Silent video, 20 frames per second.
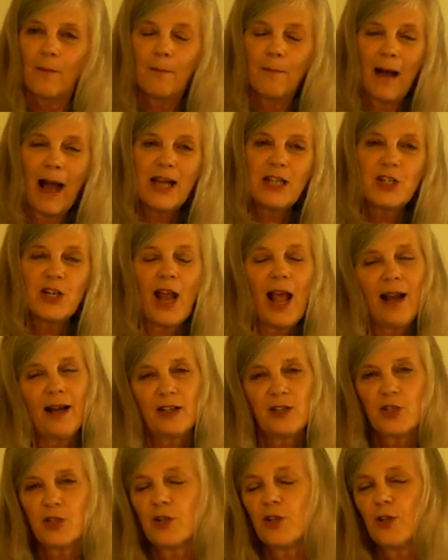My
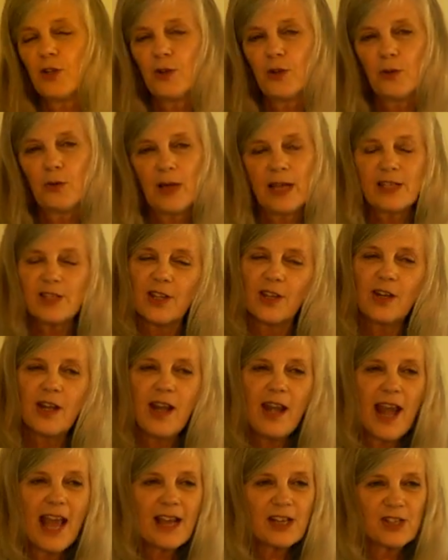challenge to you is the
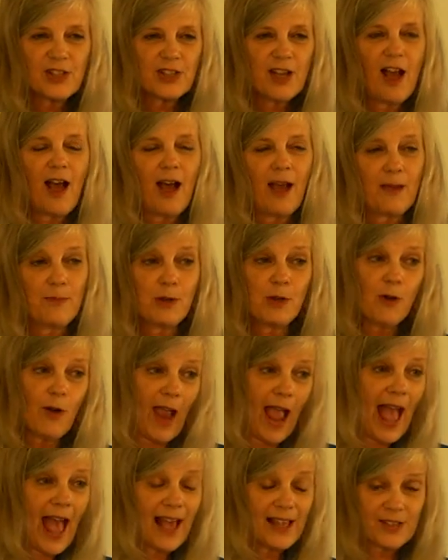next time you're
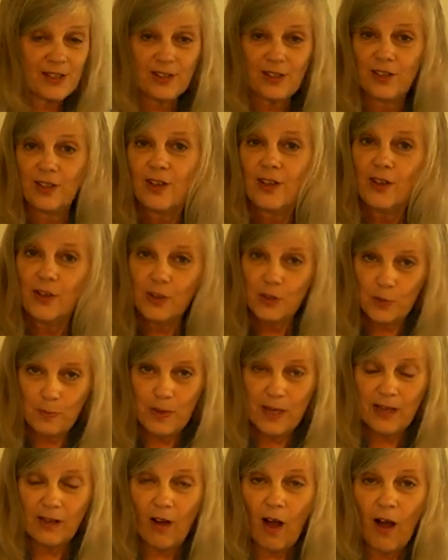asked to
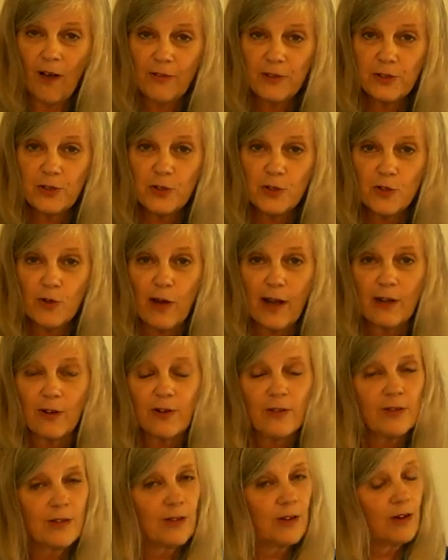be an officer trainer
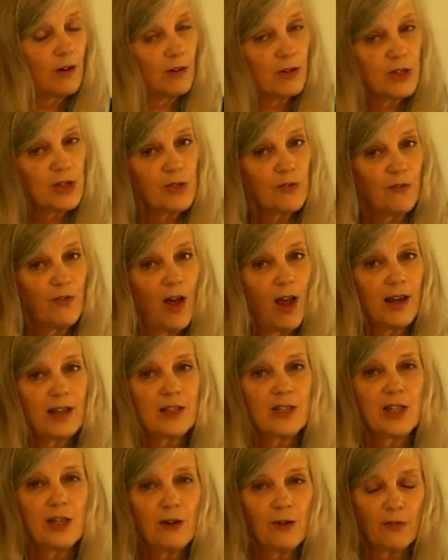or just
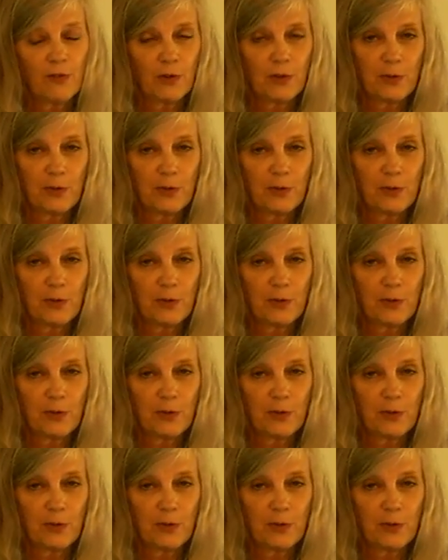volunteer for